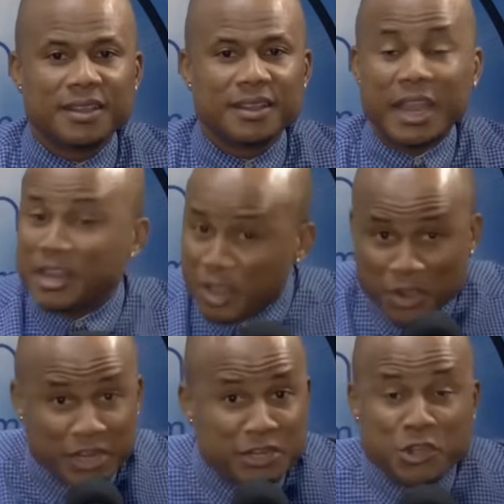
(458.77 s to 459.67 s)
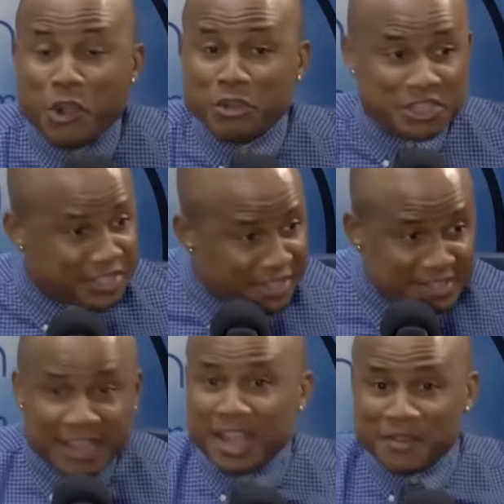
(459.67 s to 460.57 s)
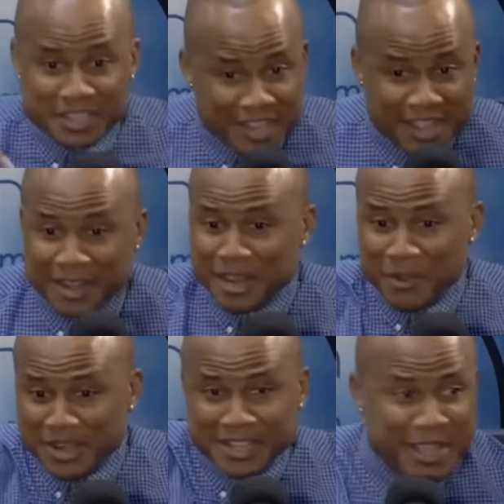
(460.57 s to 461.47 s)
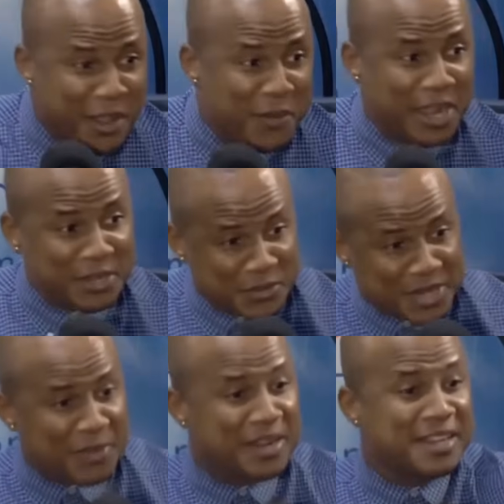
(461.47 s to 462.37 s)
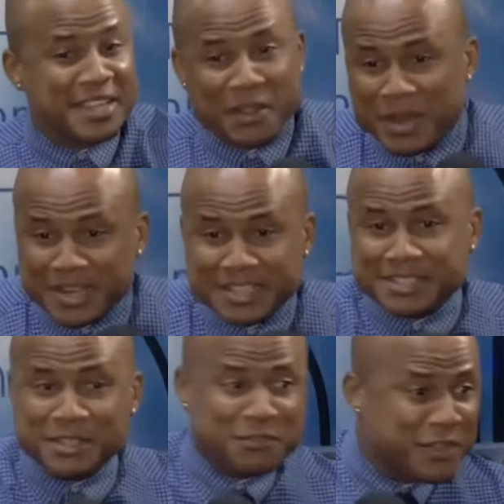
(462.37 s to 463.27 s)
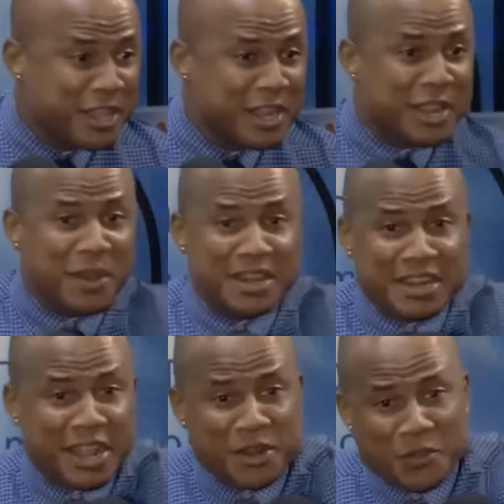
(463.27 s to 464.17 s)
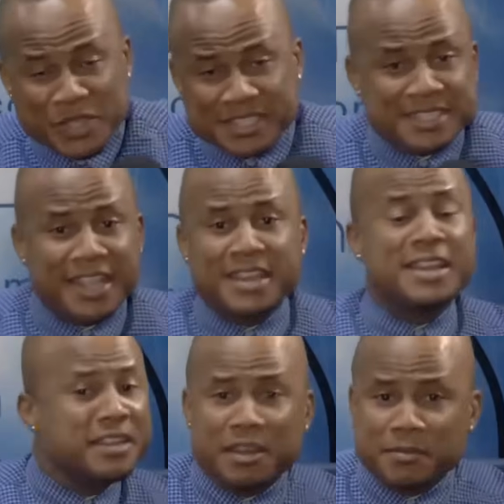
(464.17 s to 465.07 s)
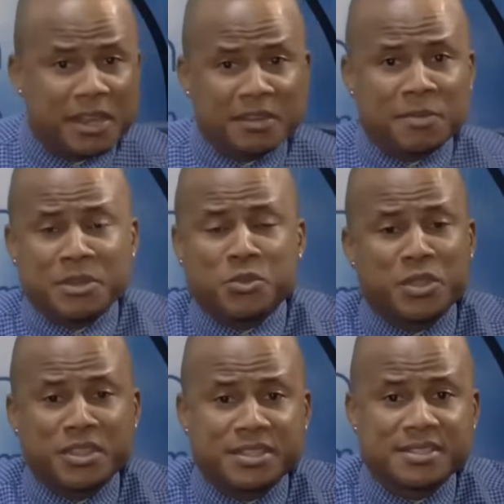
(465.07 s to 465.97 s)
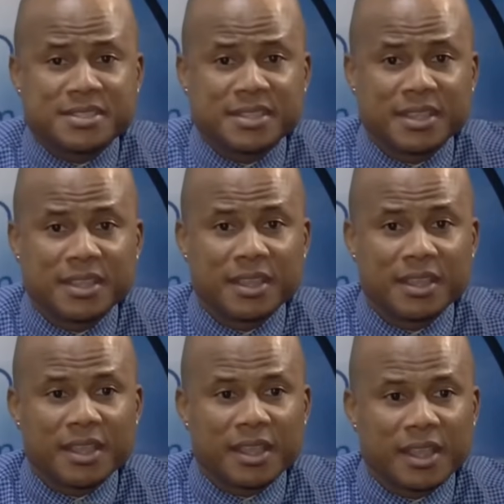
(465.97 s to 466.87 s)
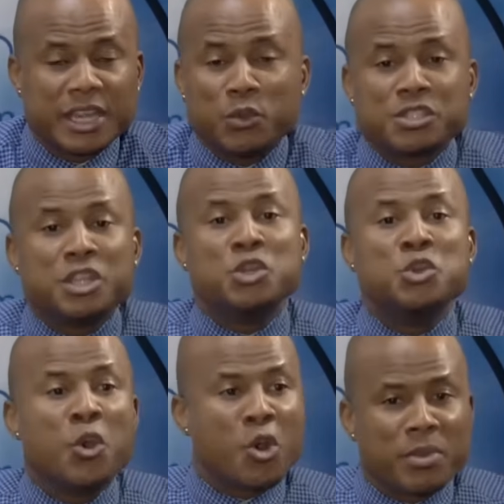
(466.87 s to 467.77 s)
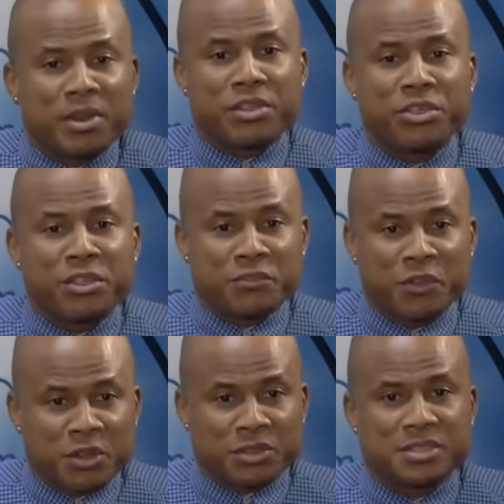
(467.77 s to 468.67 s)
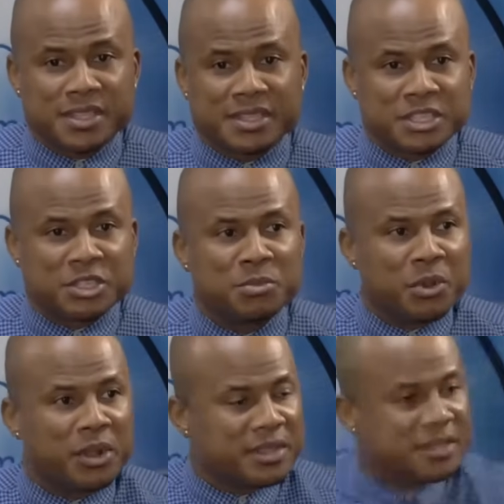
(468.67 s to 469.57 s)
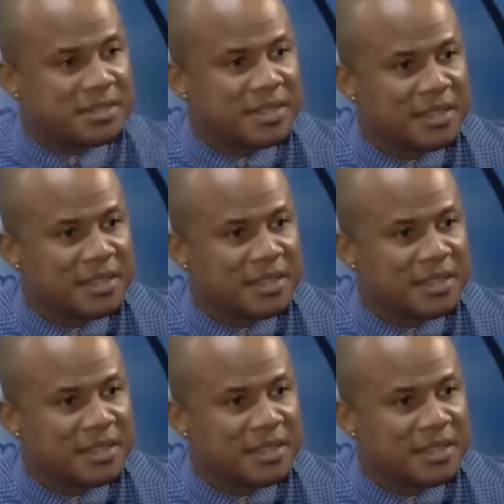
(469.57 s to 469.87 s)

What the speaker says: And they all encourage it and laugh. And, that one they can't whine good, that one they can't whine stiff, that one they on the waistline, and they'd be doing this. And it was a normal thing for us as little boys